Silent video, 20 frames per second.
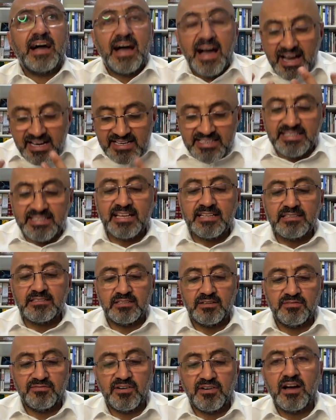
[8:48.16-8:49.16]

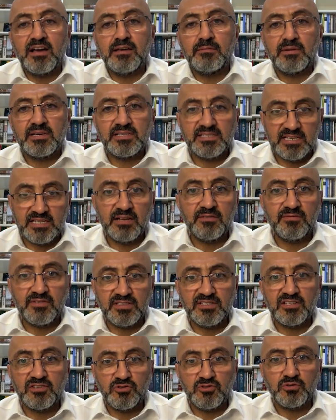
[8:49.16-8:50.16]
identify myself
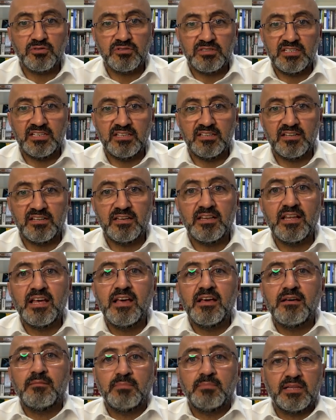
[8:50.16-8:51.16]
as a Jordanian,
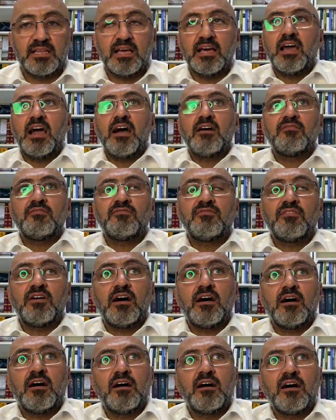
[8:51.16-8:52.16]
but I have
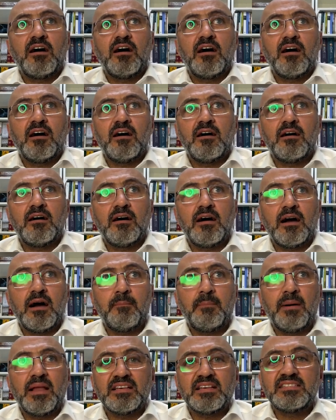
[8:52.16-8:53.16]

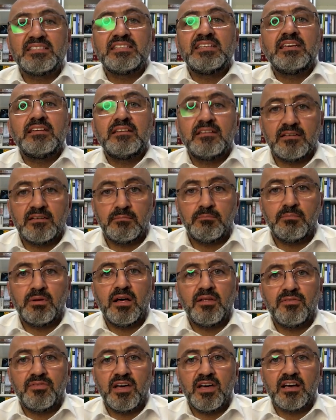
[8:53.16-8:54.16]
a Palestinian
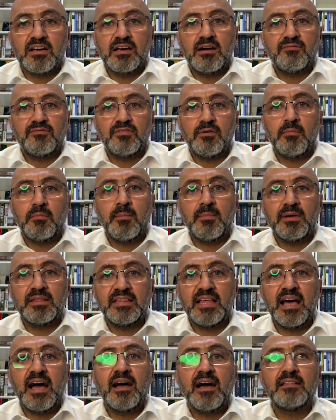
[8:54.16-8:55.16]
blood that come from mom
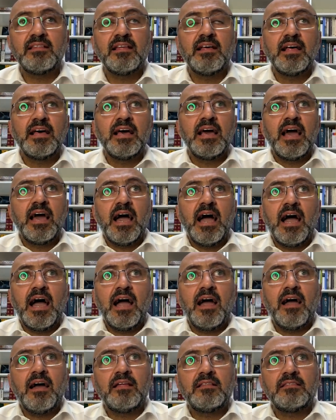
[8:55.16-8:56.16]
and dad.
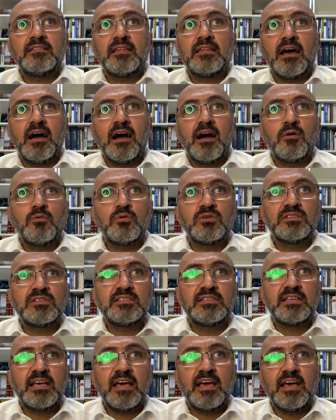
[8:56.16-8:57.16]
And I would
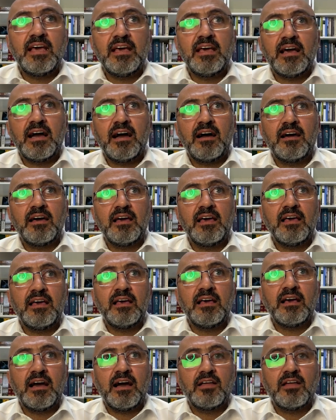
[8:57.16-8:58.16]
say
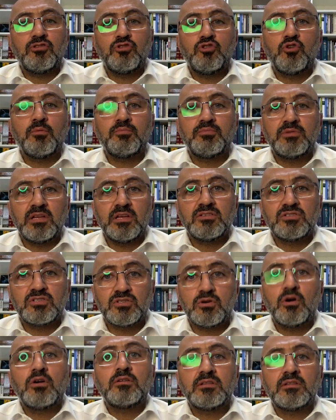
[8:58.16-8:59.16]
I adopted
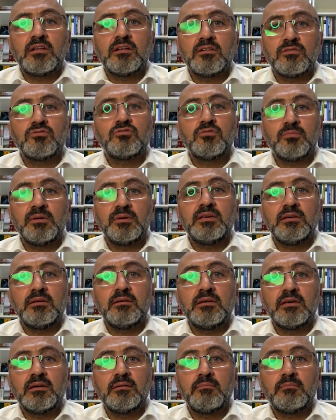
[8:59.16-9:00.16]
Scotland to
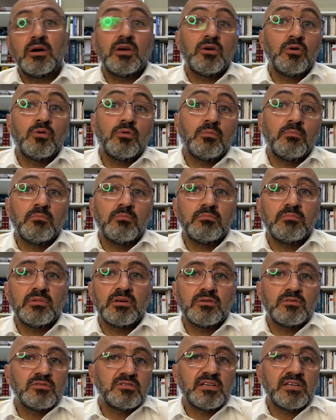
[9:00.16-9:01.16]
be my home
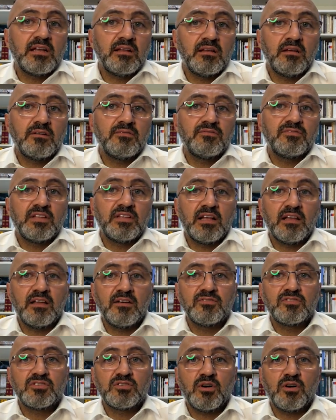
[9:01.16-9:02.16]
because I loved
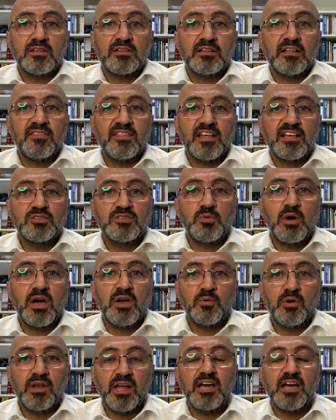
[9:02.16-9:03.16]
Scotland. That's
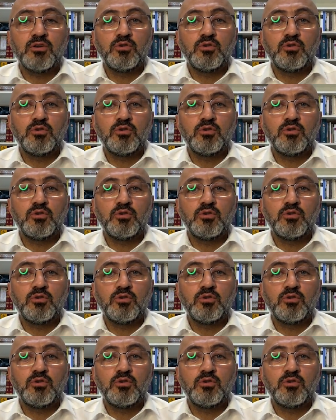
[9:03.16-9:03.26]
why when I